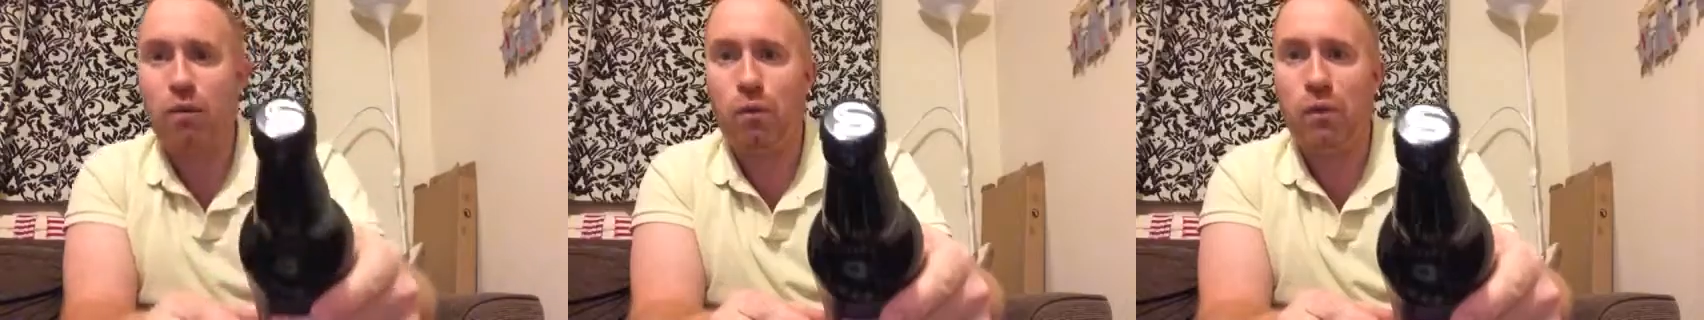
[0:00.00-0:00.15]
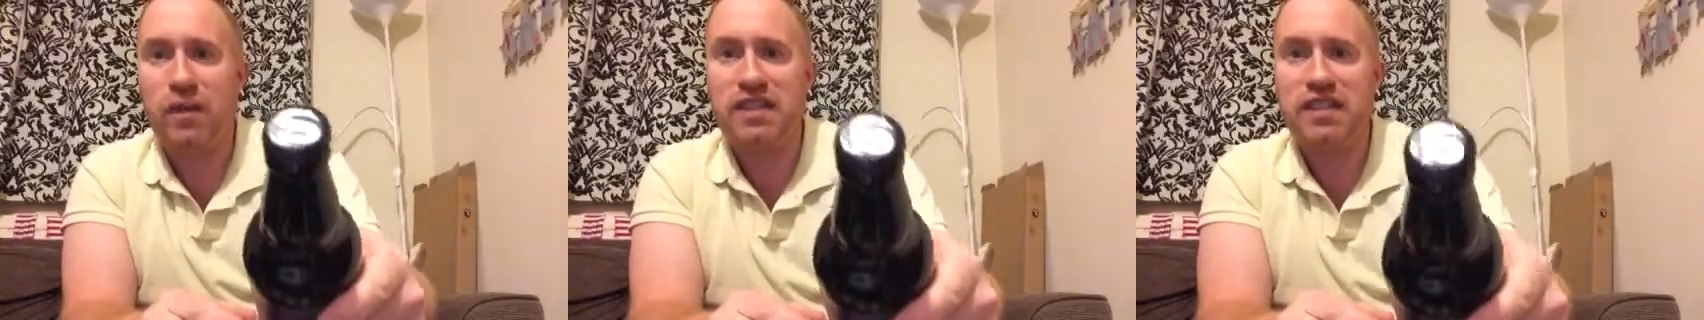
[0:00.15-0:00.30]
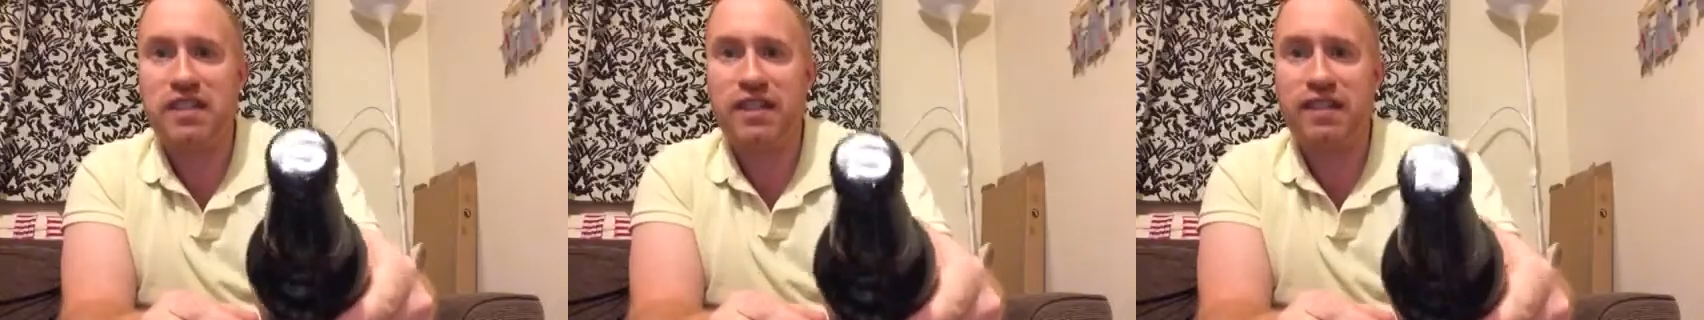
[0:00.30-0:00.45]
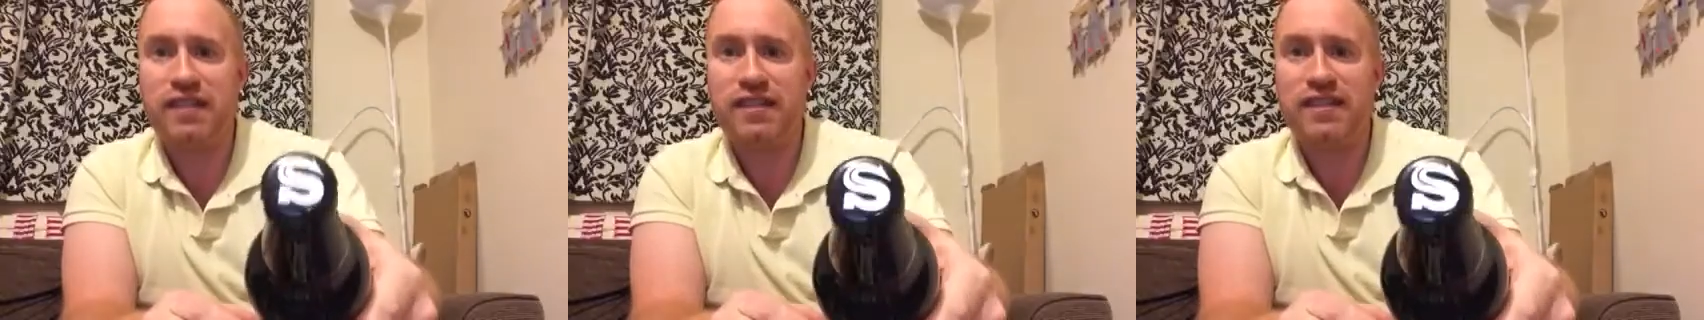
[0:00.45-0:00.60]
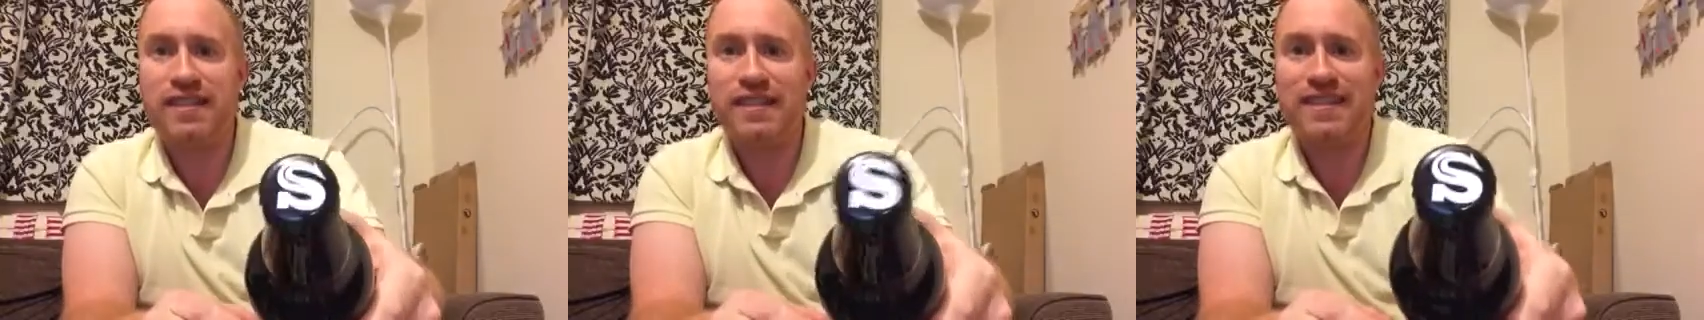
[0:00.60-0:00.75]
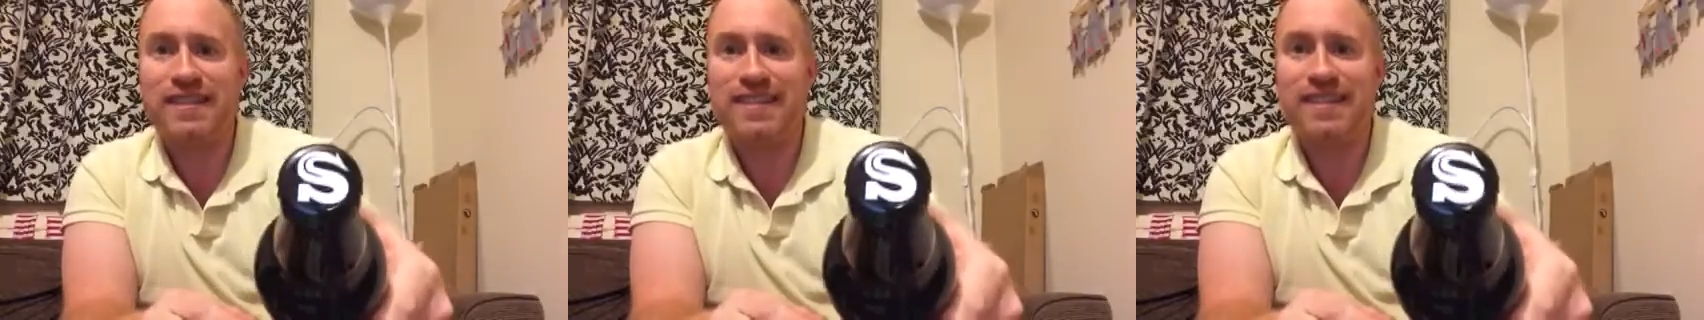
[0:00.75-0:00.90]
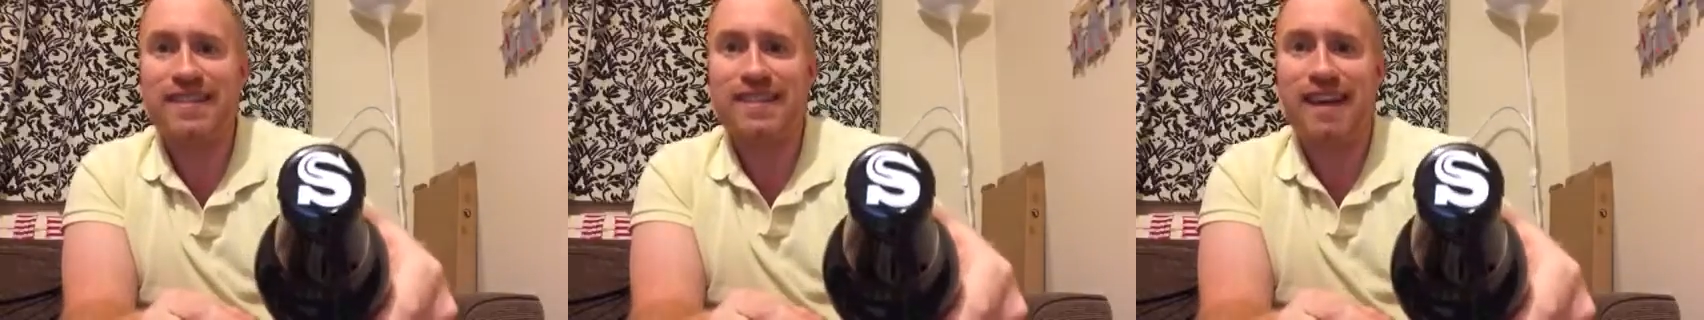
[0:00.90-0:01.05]
which is
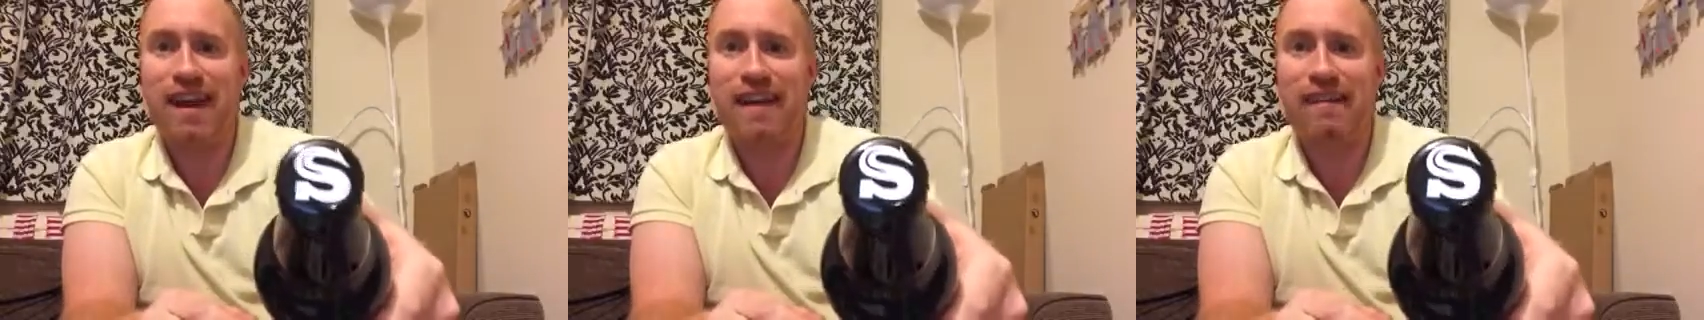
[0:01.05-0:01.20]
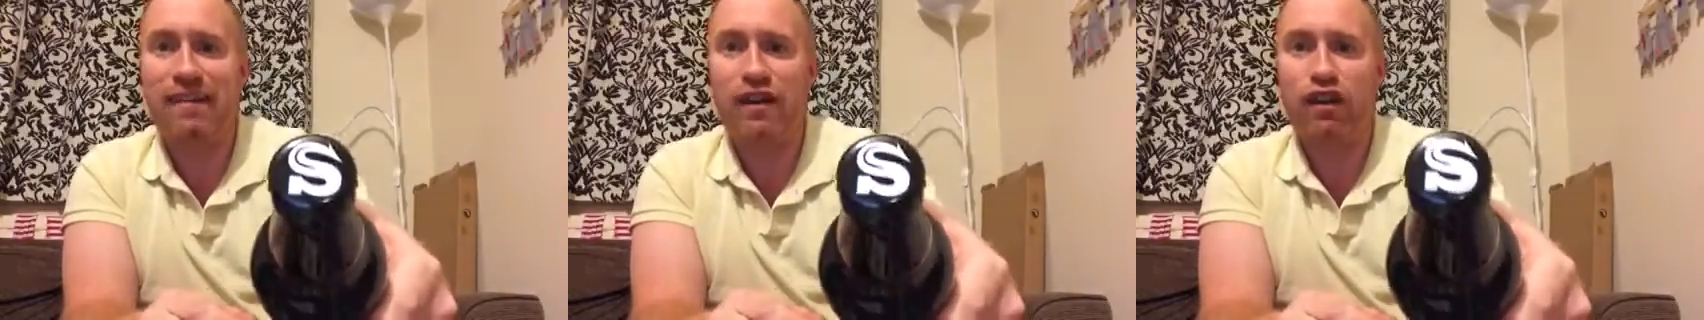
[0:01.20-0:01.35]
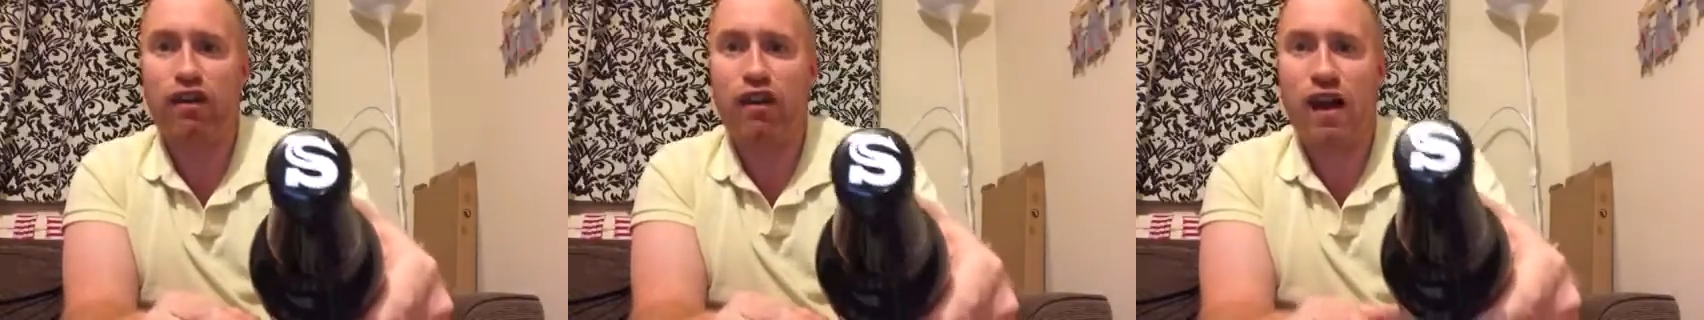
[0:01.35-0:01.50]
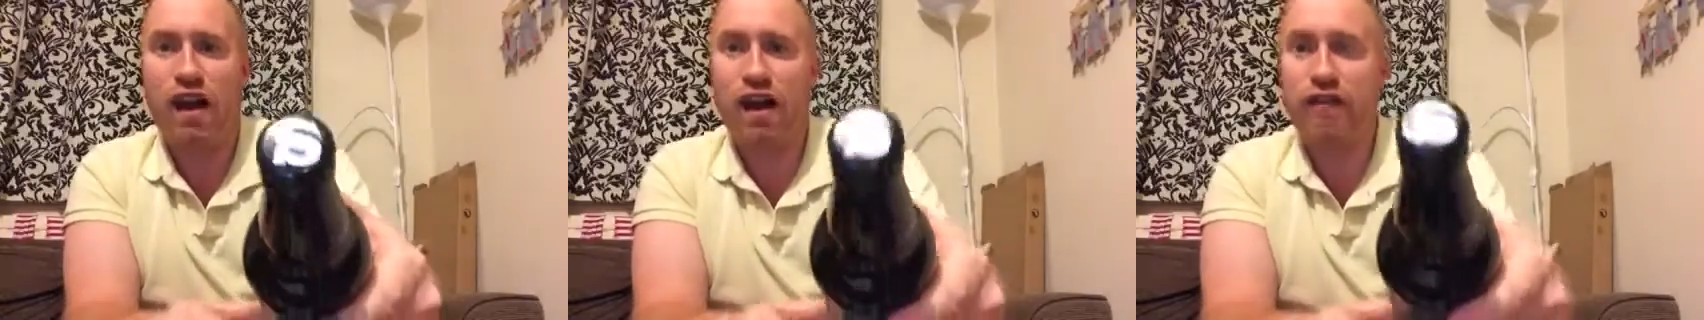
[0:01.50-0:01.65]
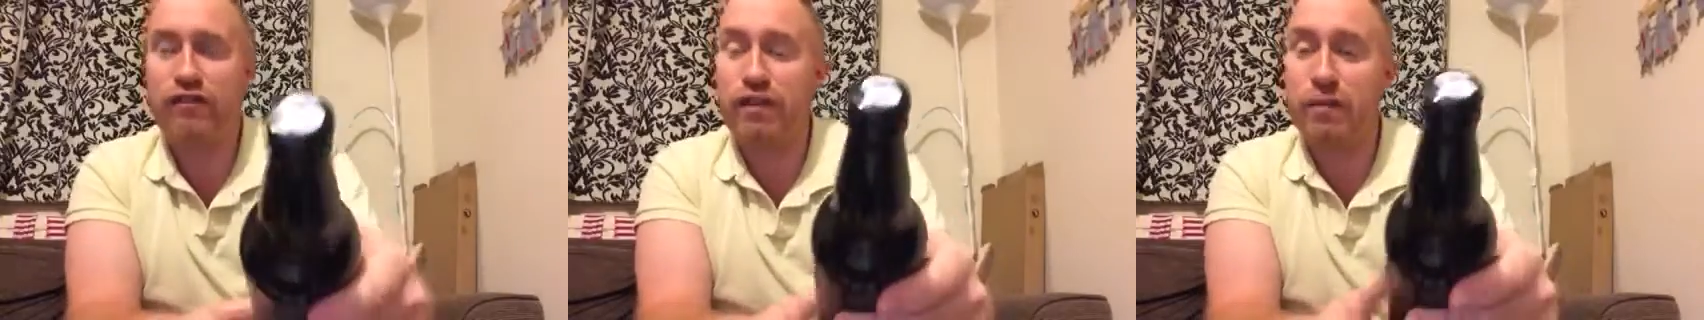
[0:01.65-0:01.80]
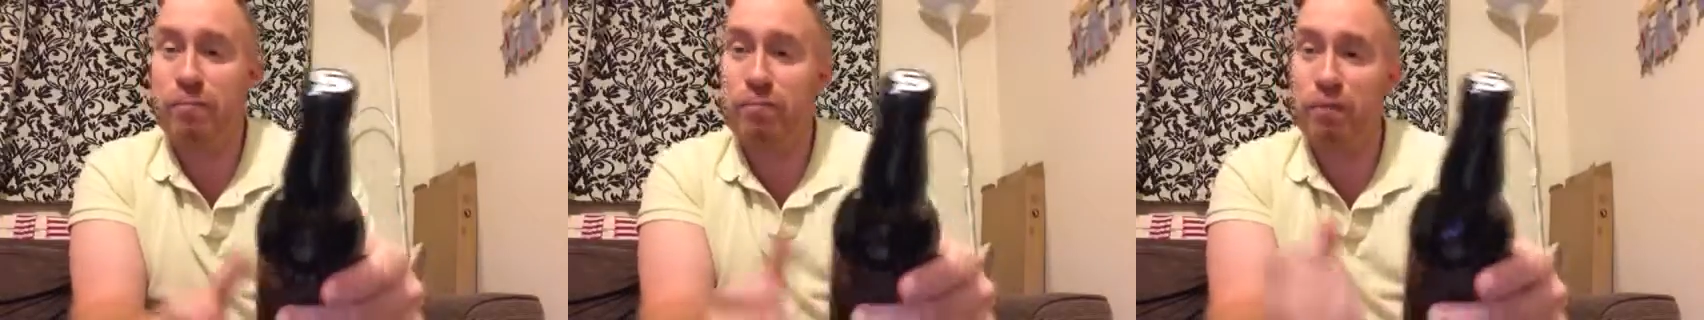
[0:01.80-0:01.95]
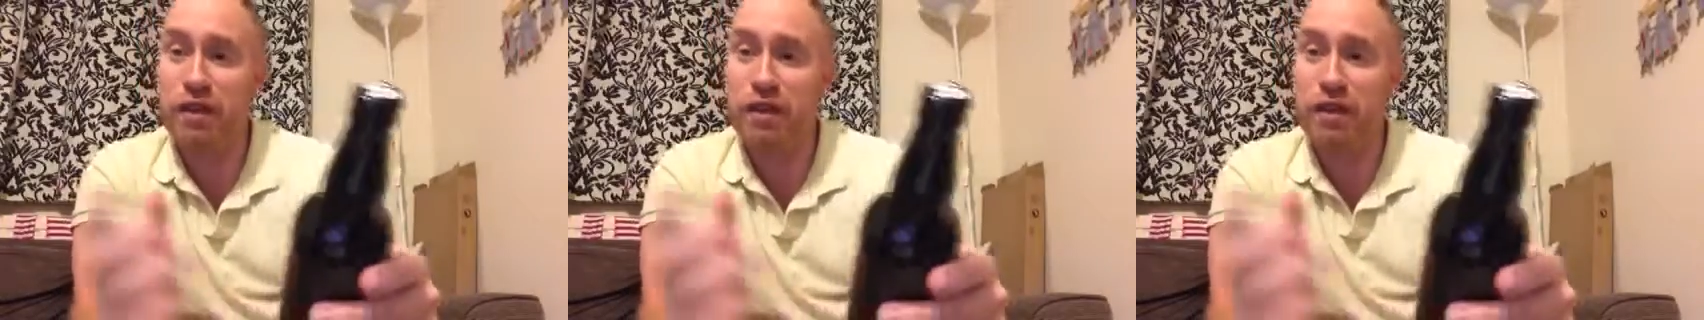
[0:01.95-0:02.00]
Siren Craft,